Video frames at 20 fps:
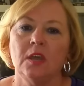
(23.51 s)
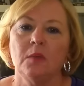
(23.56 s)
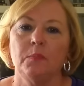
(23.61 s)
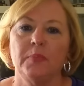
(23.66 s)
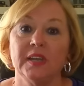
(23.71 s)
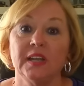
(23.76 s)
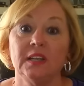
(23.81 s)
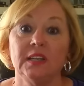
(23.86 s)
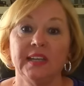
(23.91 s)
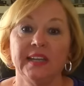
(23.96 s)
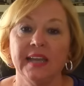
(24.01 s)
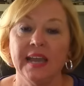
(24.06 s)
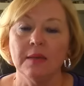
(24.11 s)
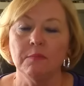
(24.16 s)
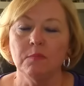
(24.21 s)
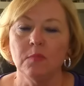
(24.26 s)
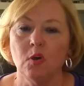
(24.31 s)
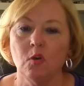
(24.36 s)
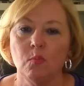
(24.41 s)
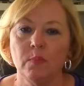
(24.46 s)
building
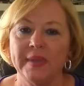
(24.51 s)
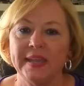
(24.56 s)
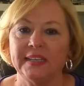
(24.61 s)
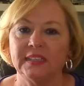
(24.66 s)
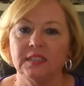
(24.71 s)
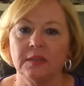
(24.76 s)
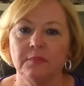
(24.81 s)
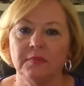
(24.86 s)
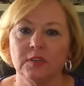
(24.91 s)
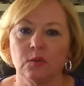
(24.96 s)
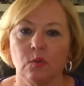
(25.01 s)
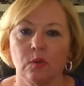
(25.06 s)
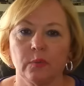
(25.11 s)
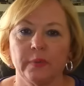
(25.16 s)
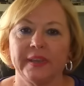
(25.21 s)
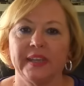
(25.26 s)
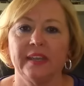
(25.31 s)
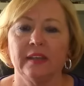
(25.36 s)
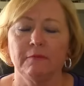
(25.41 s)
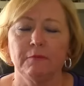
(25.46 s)
up momentum to where
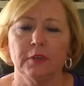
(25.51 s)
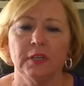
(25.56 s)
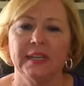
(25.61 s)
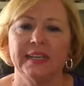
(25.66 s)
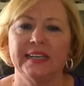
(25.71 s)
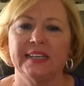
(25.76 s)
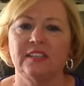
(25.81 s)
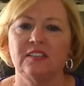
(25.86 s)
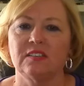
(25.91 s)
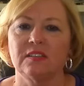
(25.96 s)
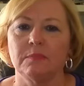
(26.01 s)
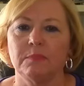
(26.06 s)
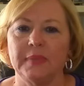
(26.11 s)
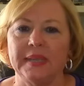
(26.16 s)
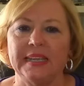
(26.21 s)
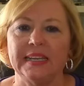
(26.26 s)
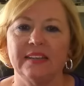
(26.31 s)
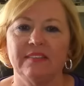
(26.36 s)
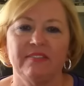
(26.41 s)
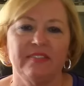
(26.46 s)
we really get to the
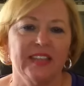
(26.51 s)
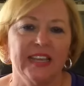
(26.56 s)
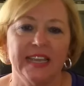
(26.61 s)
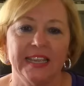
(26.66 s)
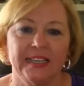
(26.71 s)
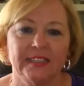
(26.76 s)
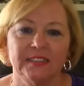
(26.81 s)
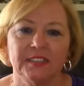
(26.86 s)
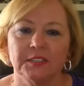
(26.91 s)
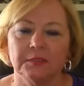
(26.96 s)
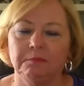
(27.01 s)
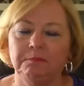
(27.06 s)
meat of things.